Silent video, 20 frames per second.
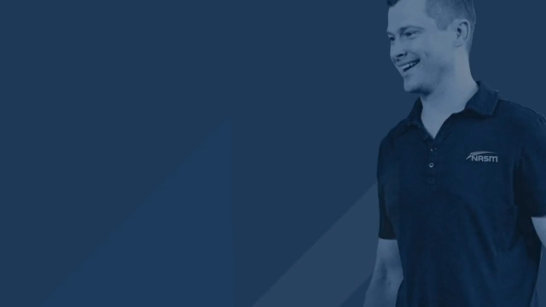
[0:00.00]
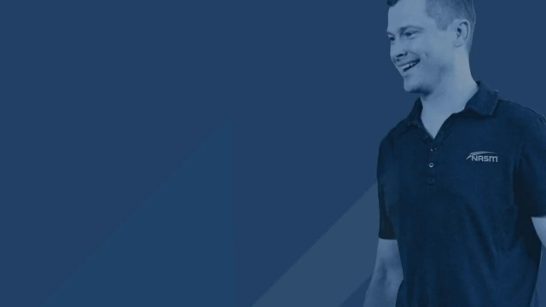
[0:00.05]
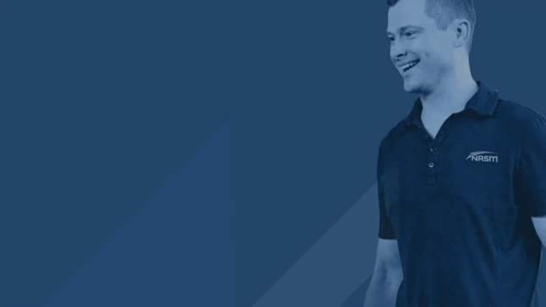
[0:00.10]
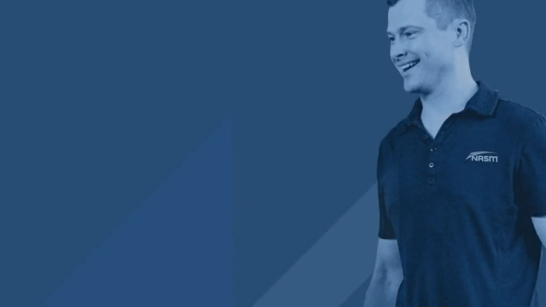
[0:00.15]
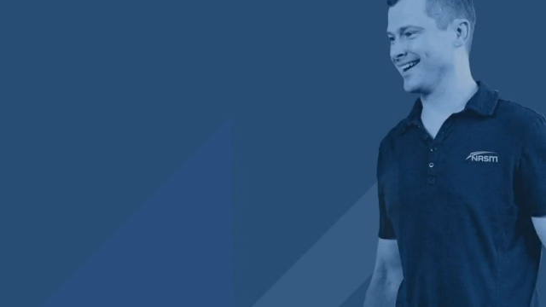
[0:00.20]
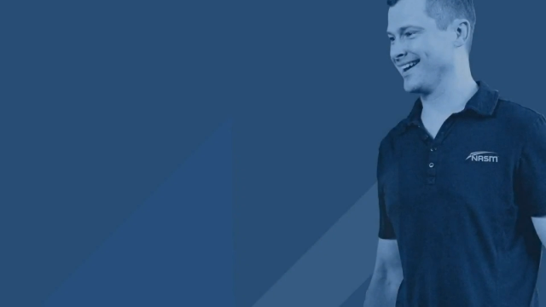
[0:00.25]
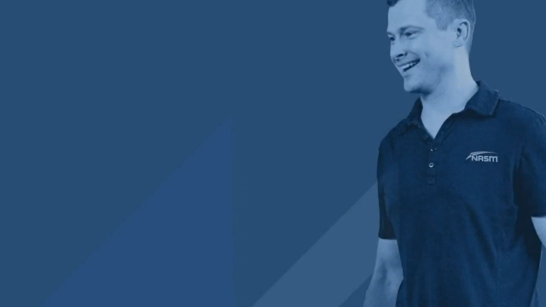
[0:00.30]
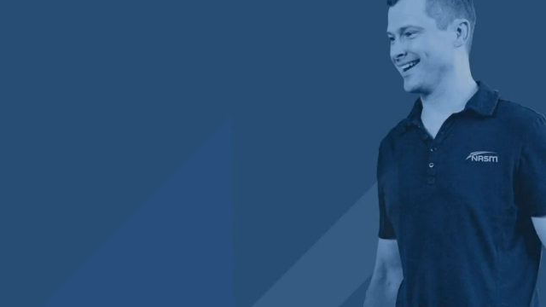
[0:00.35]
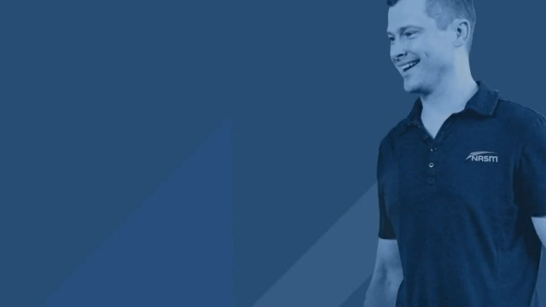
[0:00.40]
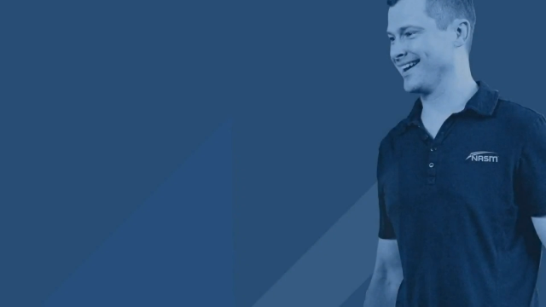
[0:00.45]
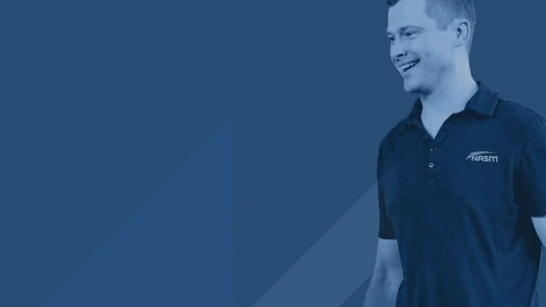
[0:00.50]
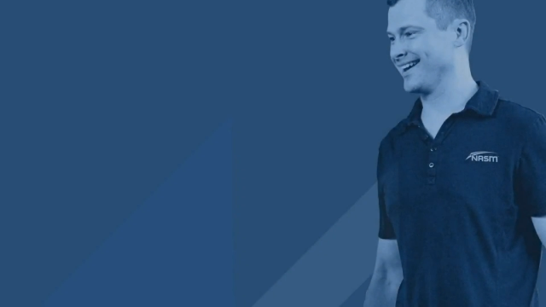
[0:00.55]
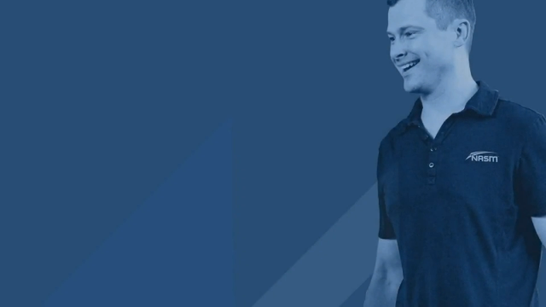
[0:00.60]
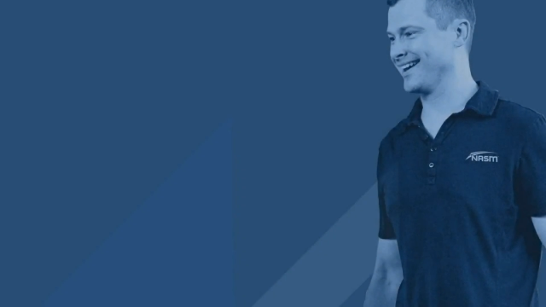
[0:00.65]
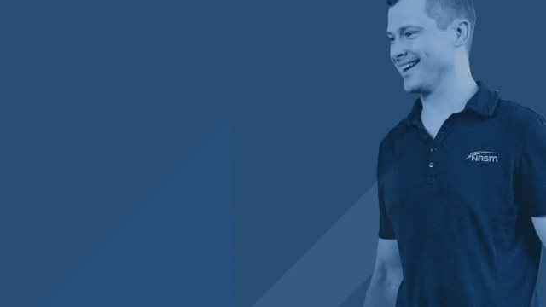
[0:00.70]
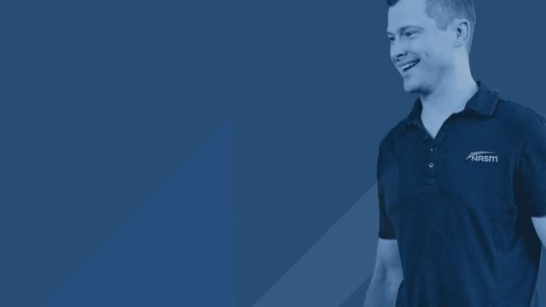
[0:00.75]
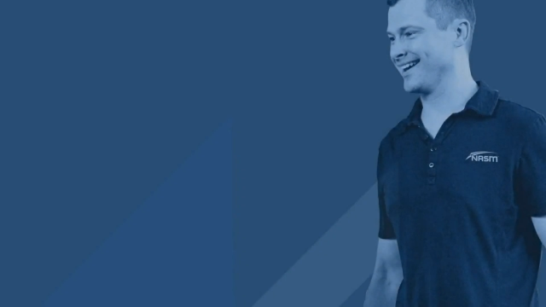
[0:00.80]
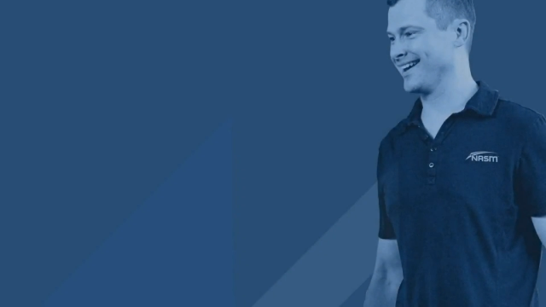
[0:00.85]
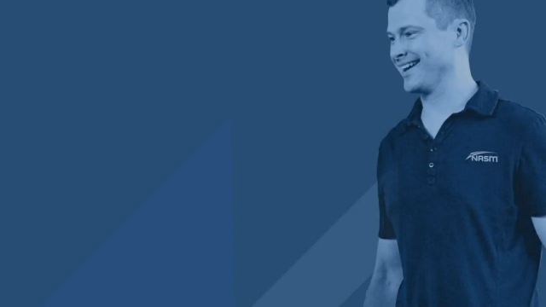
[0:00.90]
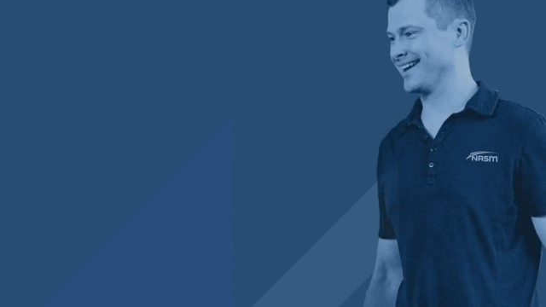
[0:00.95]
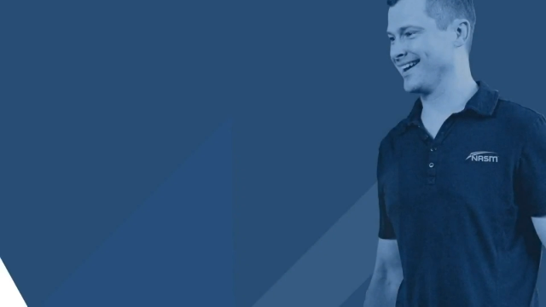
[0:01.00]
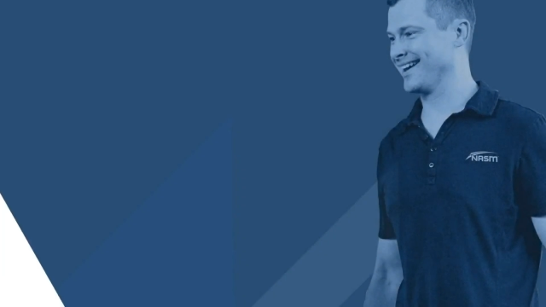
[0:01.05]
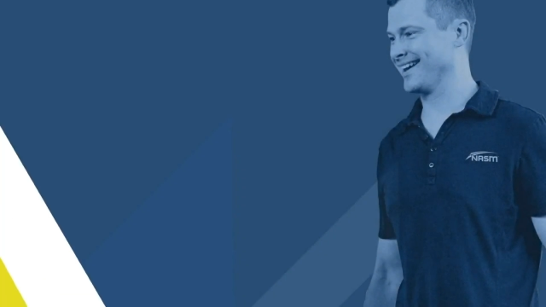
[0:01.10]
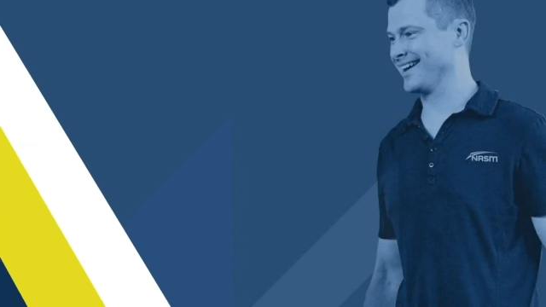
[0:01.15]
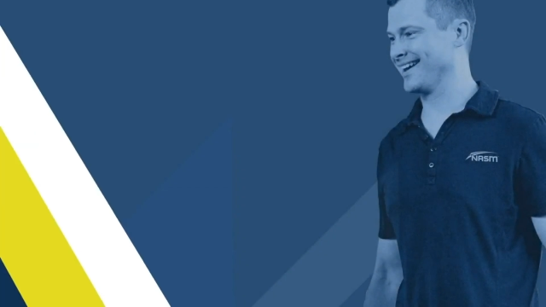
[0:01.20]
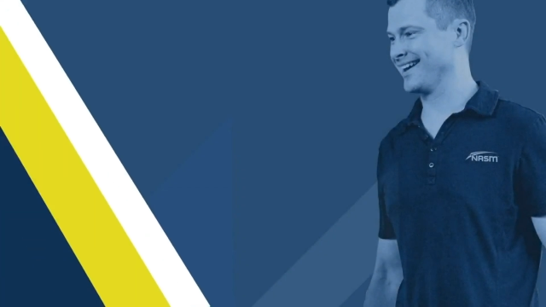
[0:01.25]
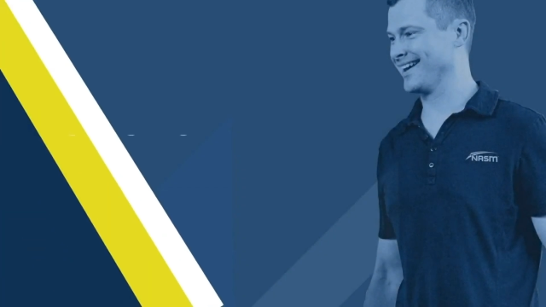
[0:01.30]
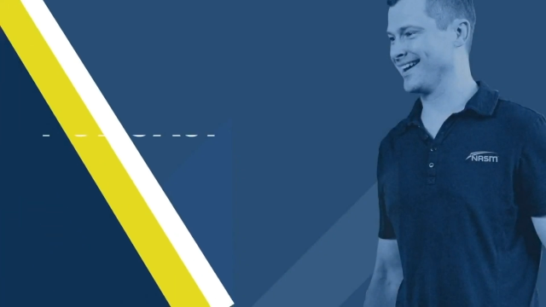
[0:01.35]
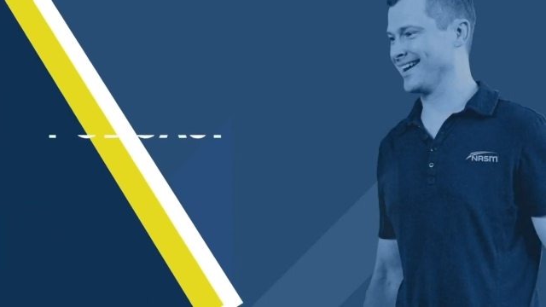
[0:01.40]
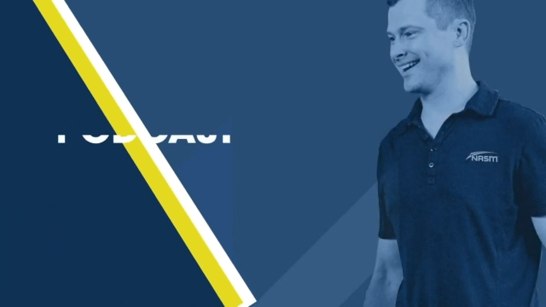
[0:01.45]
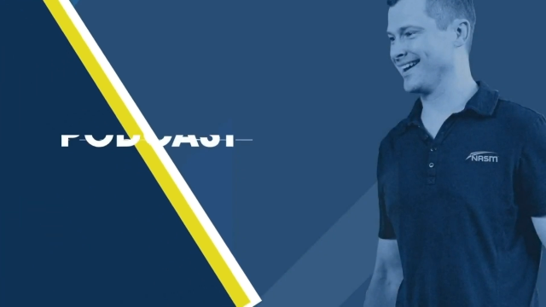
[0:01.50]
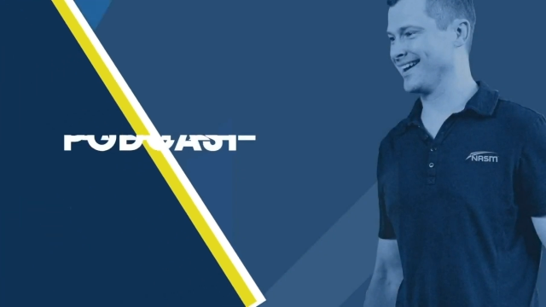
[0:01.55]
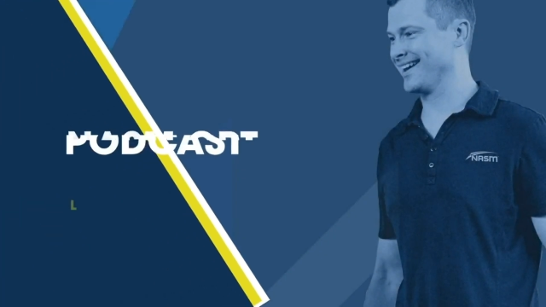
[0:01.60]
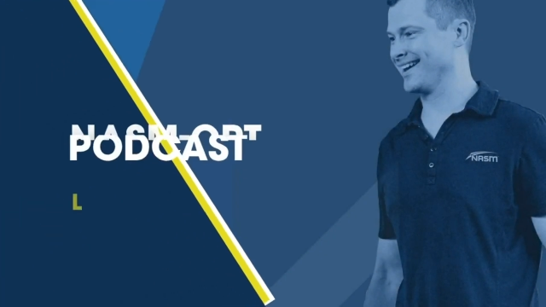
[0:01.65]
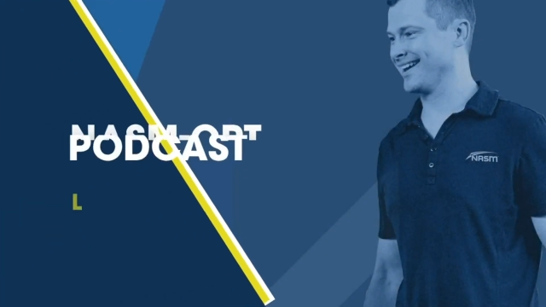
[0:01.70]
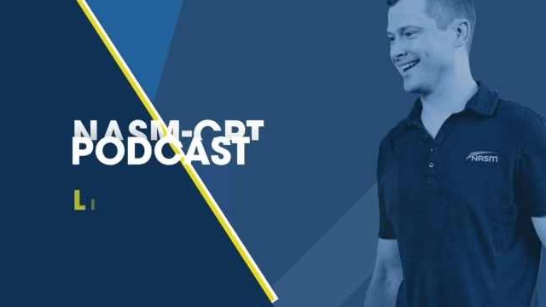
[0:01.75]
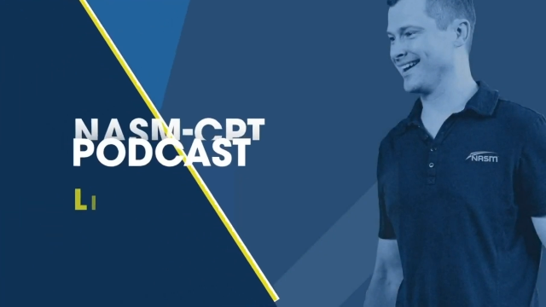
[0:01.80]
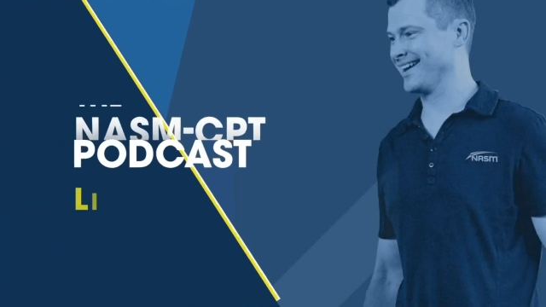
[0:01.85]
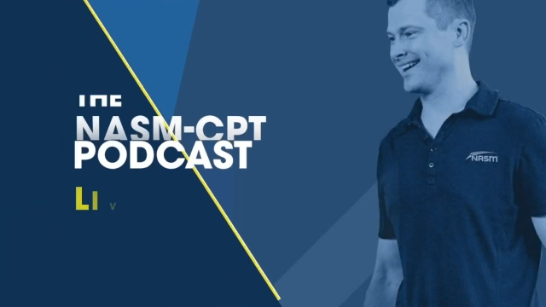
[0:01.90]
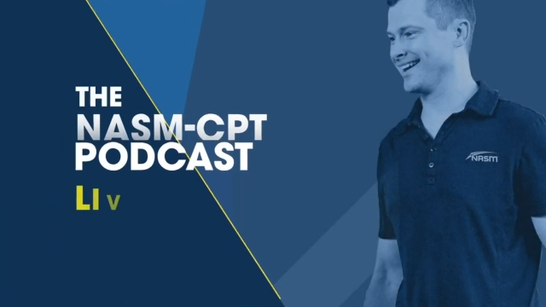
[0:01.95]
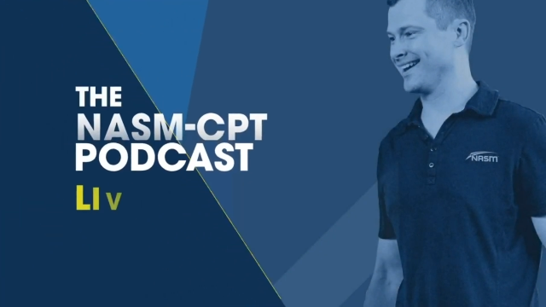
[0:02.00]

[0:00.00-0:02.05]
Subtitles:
Nothing is said.